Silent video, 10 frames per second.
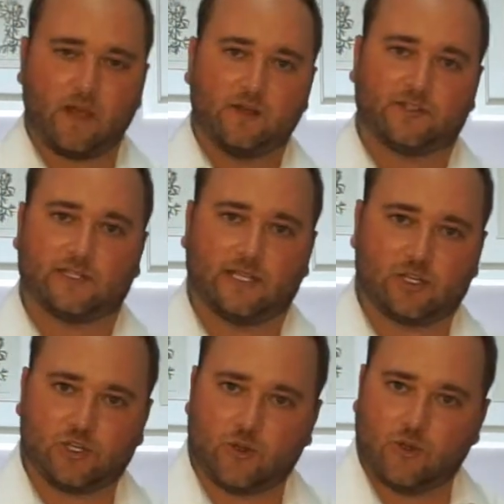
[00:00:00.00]
So let's
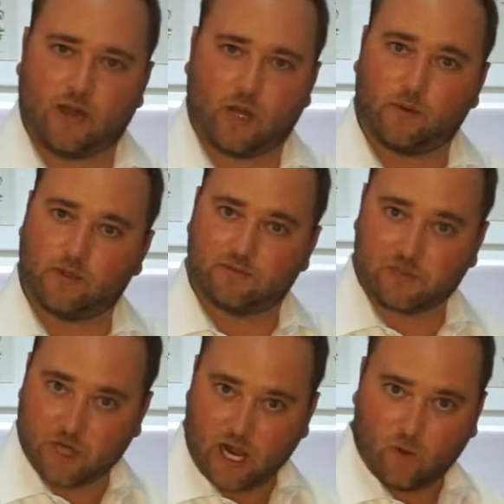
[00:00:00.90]
show you how we use
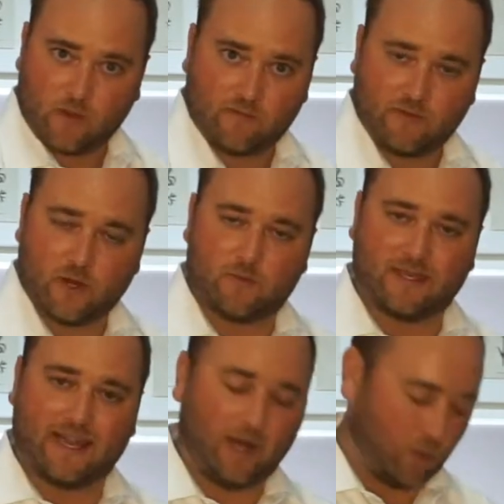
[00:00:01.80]
shockwave therapy
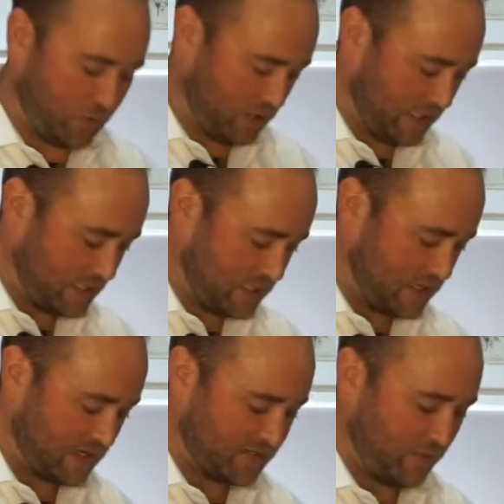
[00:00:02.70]
to help her get to
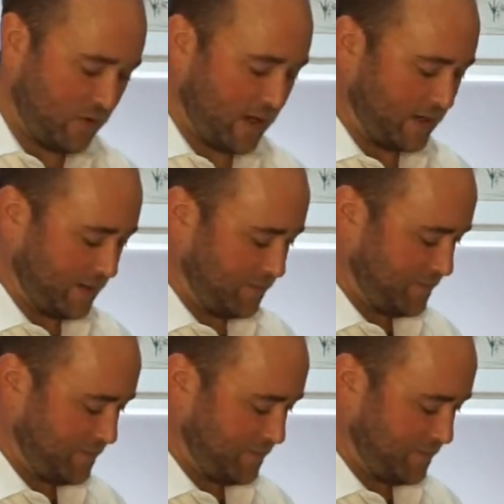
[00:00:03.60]
this point.